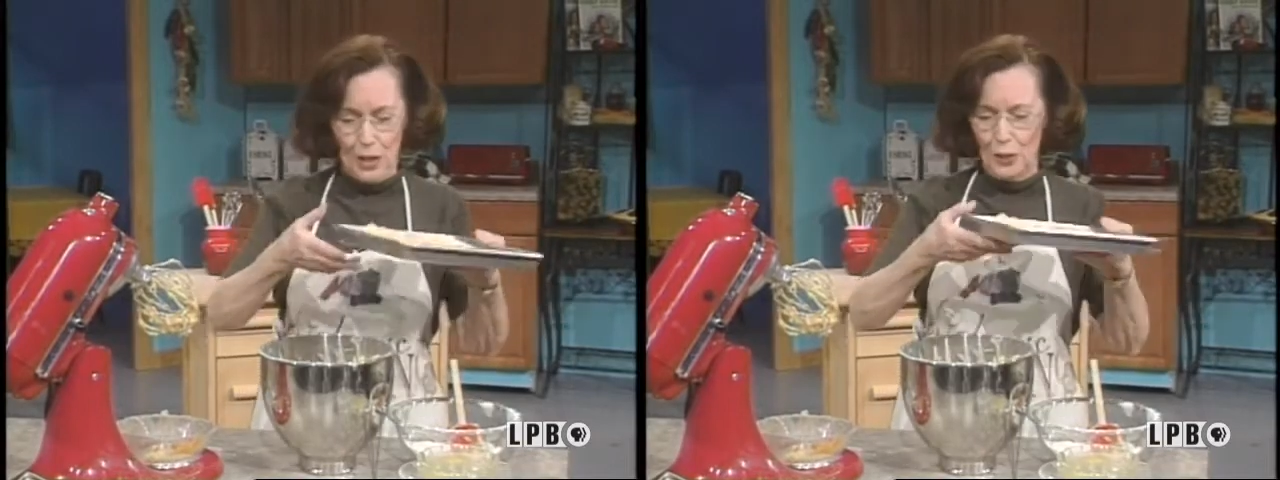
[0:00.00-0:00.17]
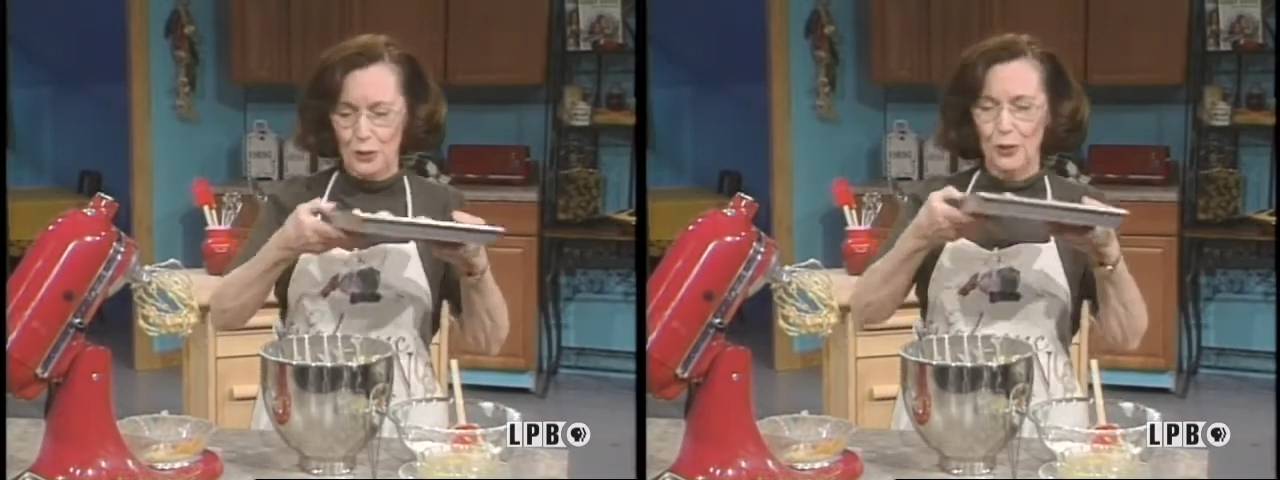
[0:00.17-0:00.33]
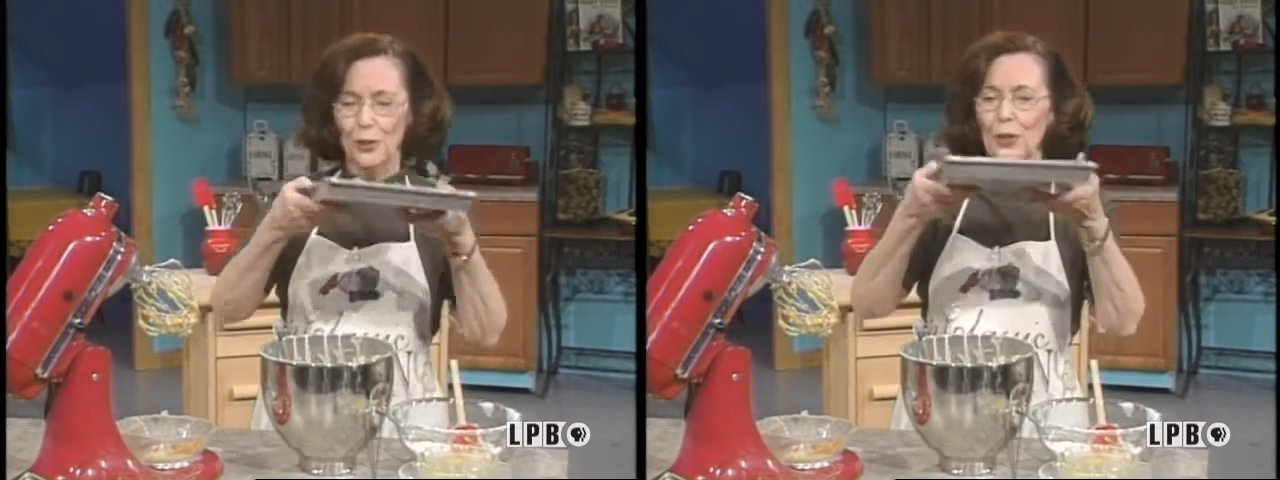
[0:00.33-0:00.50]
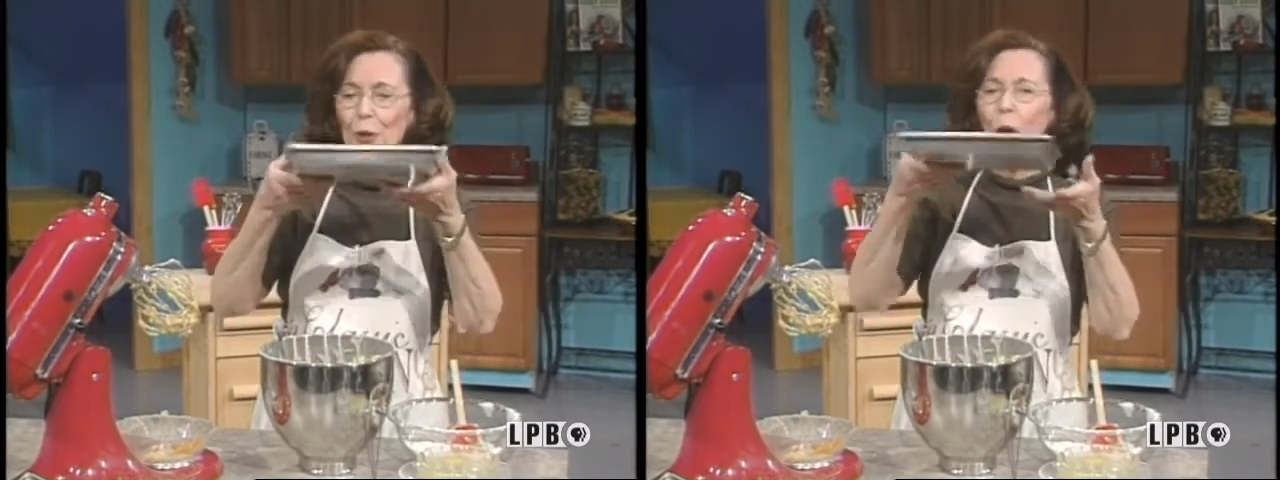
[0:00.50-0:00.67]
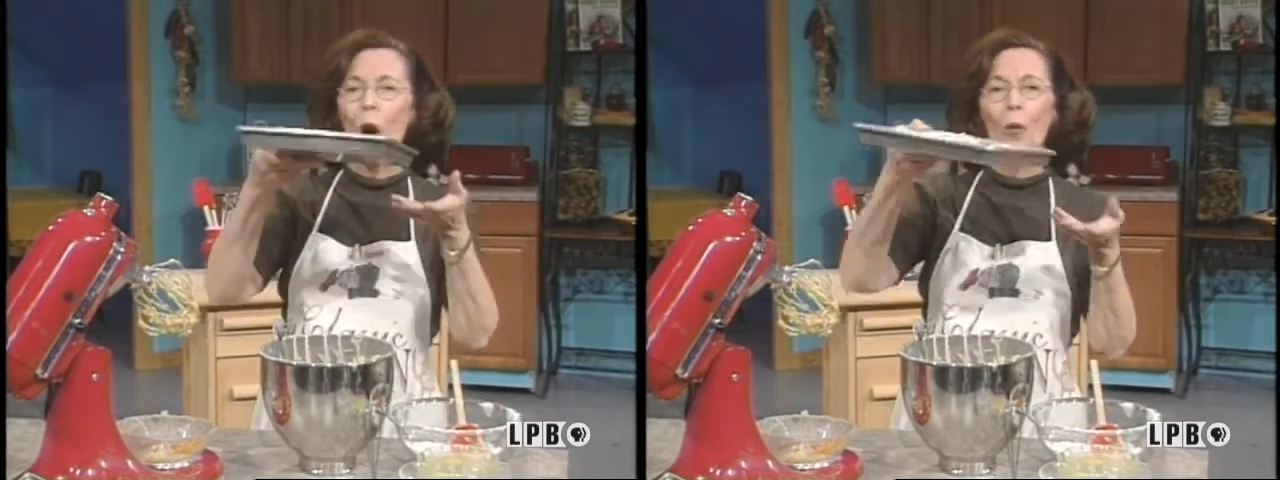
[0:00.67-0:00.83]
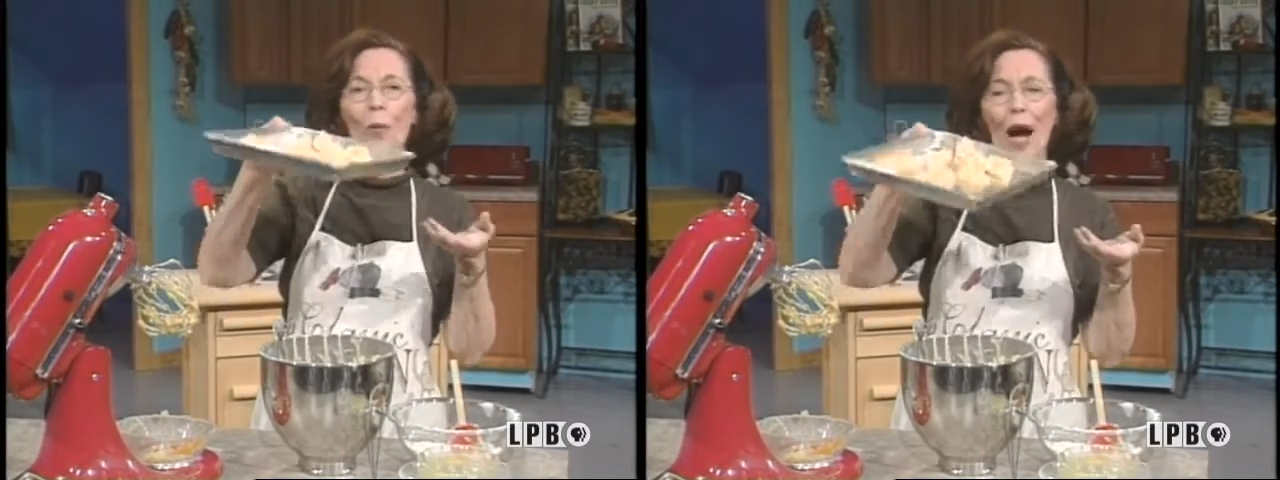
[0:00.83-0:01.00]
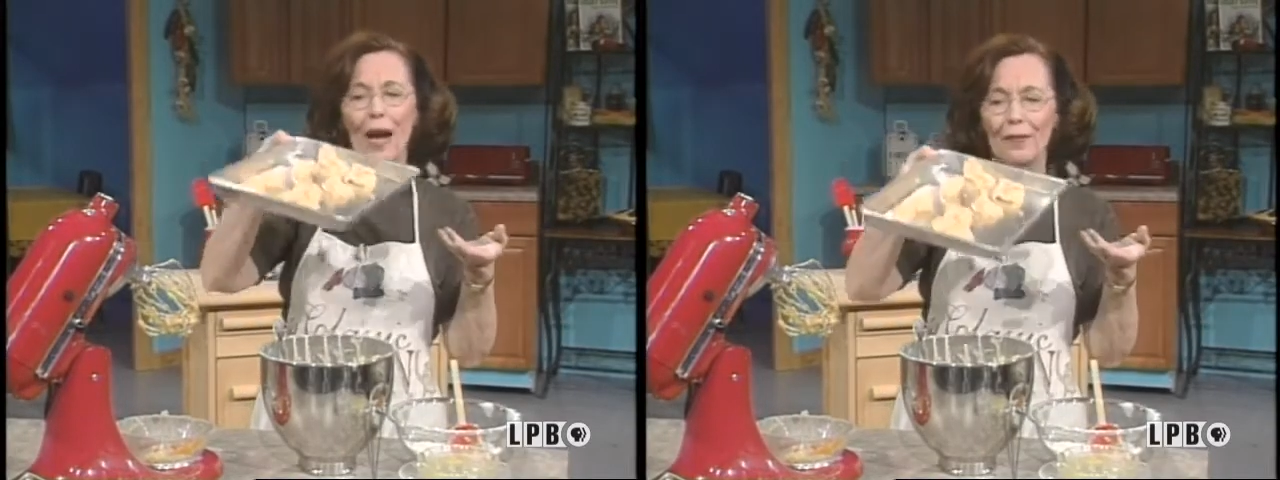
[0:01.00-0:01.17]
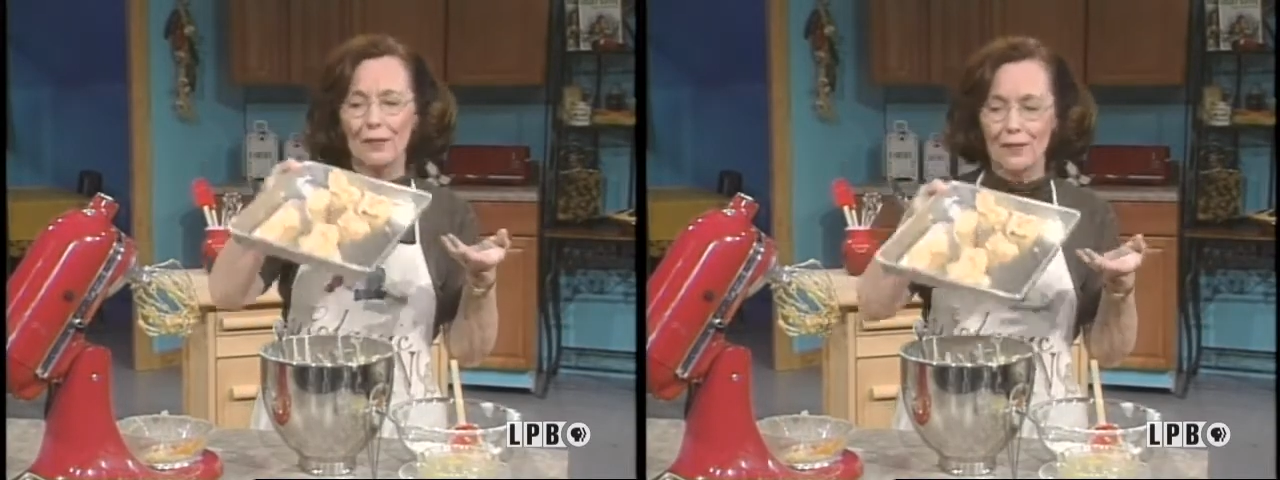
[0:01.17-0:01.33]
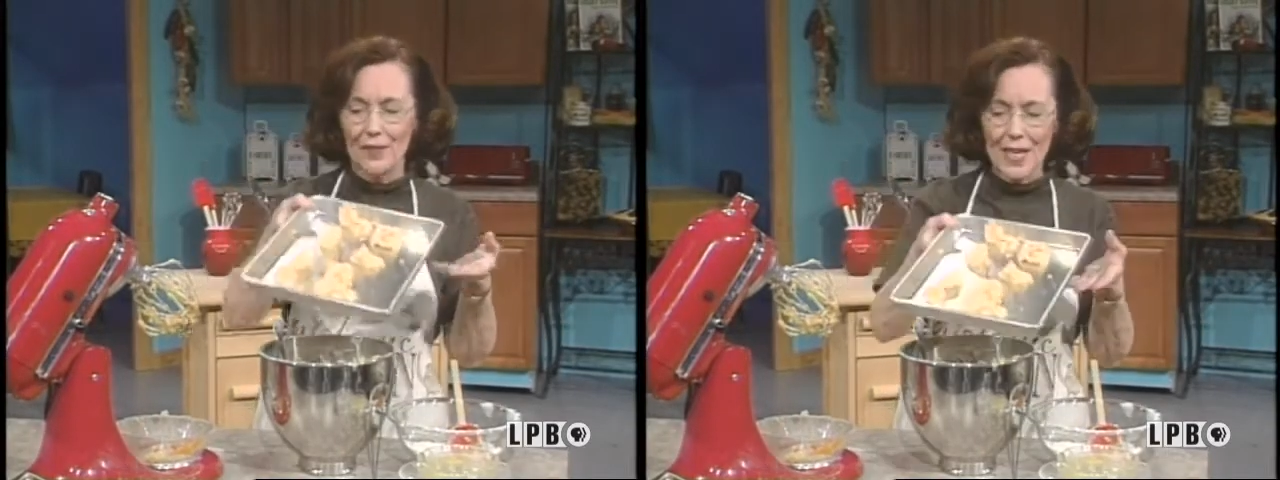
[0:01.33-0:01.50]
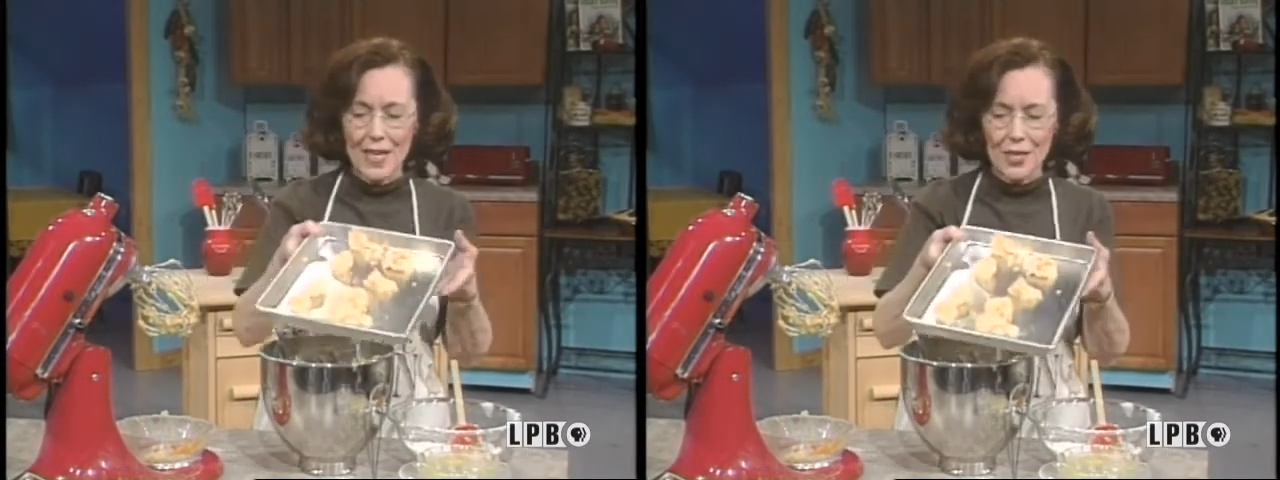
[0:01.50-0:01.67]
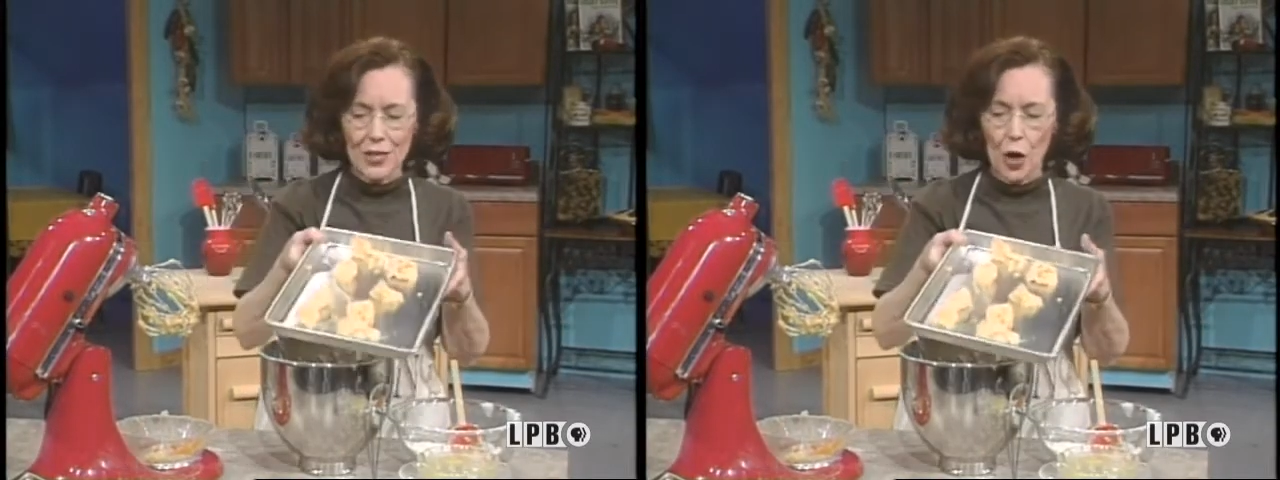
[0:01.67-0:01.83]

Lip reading: So, all right, these